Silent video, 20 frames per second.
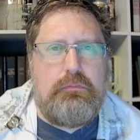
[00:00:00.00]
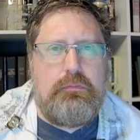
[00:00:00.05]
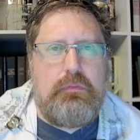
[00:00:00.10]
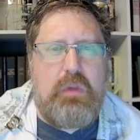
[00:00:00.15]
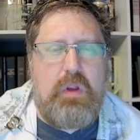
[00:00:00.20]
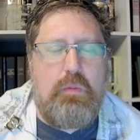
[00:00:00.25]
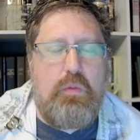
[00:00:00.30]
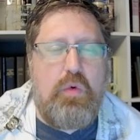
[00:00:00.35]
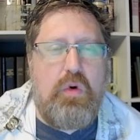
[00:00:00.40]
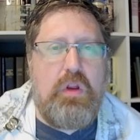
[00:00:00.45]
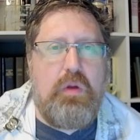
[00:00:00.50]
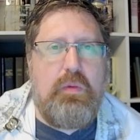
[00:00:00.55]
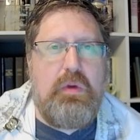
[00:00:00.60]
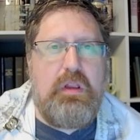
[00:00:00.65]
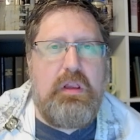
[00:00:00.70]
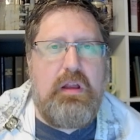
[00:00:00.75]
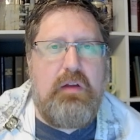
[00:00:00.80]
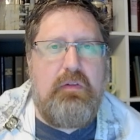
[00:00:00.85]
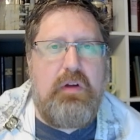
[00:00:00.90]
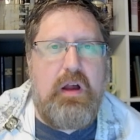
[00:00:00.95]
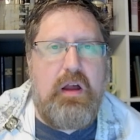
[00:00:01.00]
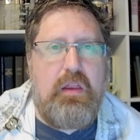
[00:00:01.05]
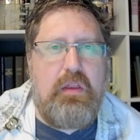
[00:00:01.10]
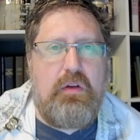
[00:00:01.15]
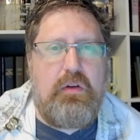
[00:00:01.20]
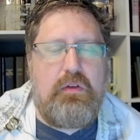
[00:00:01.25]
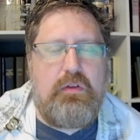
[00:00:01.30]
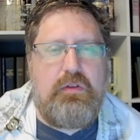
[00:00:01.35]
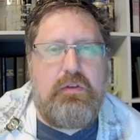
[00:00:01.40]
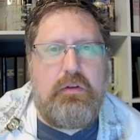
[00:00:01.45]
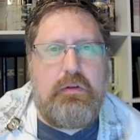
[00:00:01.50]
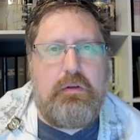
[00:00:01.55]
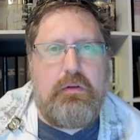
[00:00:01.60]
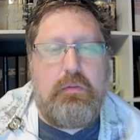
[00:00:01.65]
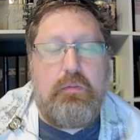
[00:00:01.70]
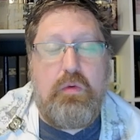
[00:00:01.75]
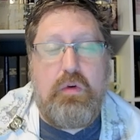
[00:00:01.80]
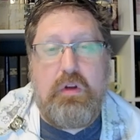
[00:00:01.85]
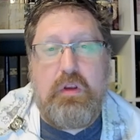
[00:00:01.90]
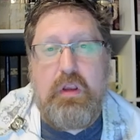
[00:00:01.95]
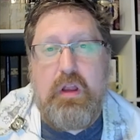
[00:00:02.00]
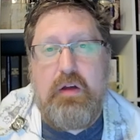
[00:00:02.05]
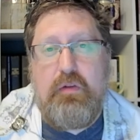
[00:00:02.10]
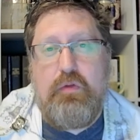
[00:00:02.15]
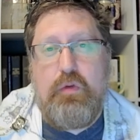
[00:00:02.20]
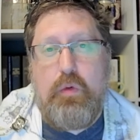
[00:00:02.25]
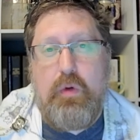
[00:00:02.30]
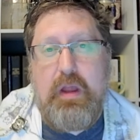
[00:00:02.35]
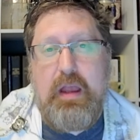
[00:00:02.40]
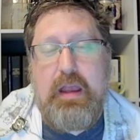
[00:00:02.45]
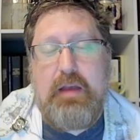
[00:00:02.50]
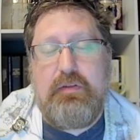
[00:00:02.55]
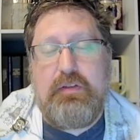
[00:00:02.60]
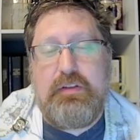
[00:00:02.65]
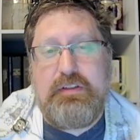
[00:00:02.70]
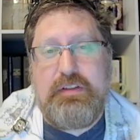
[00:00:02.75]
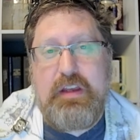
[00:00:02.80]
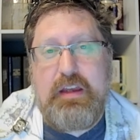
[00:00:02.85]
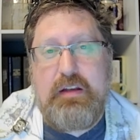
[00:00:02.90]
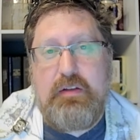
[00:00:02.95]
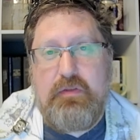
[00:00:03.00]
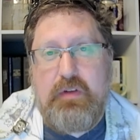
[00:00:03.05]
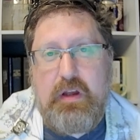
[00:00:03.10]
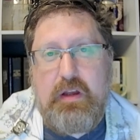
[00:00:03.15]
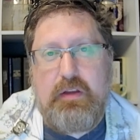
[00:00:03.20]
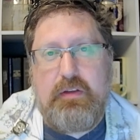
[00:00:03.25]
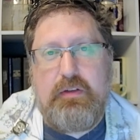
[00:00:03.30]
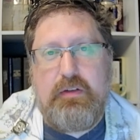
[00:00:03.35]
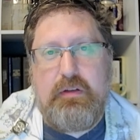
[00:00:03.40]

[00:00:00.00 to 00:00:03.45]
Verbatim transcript: The more that we love others, the more love we will have inside of us.